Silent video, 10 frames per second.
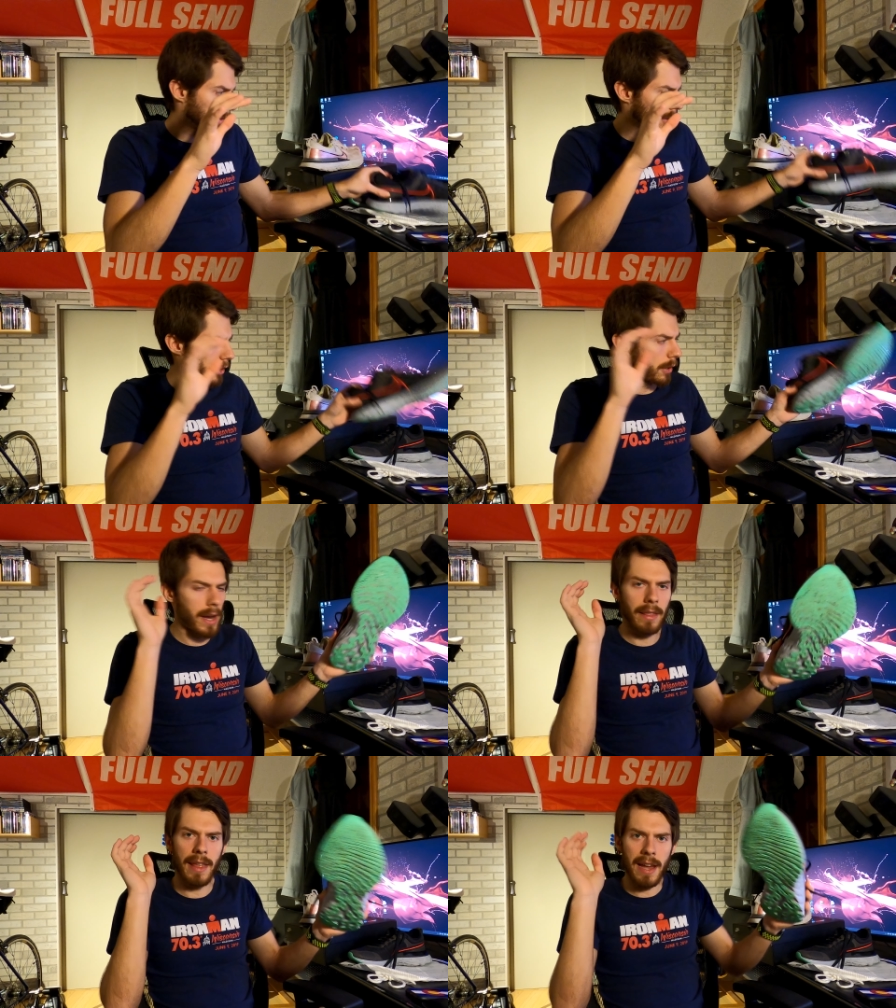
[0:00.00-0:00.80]
So
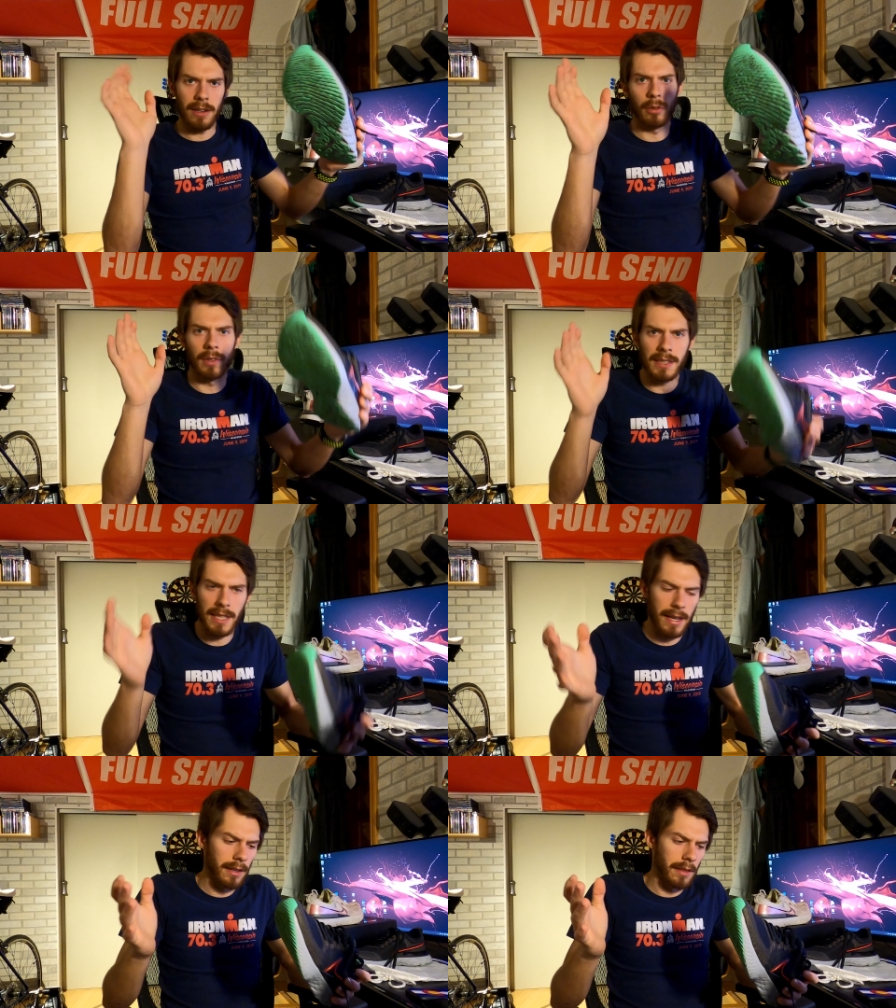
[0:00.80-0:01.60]
on that note, let's
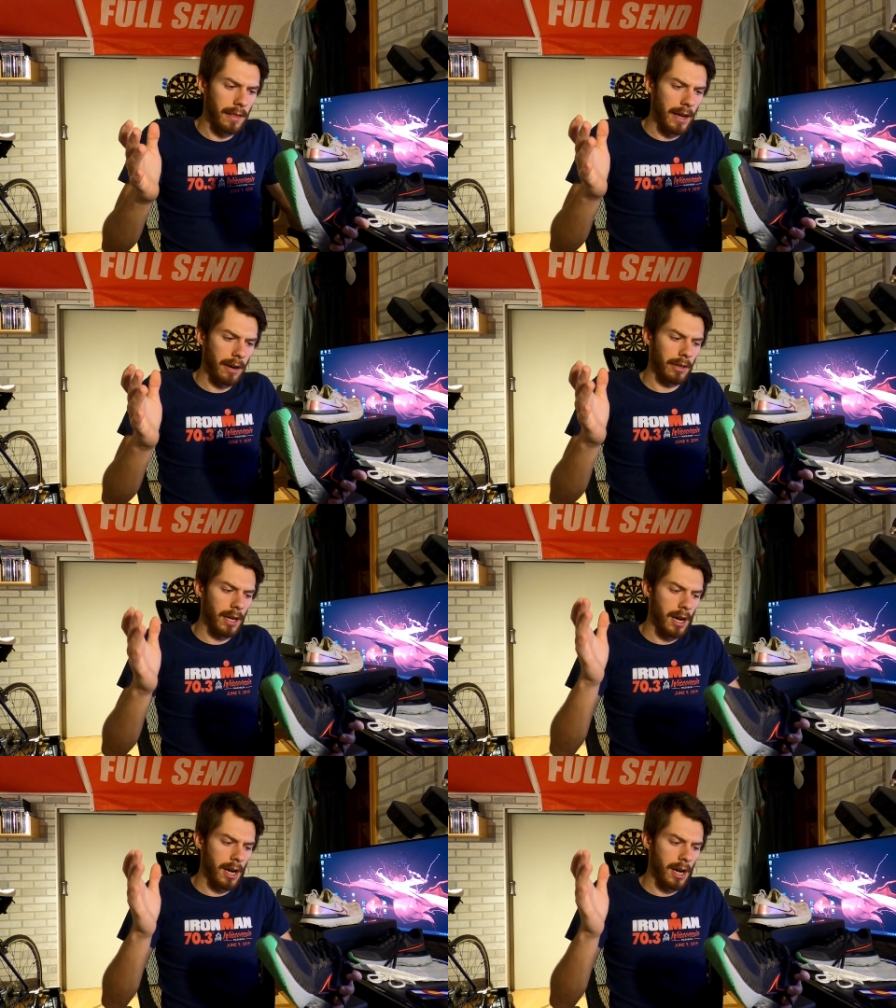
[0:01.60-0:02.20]
end it there.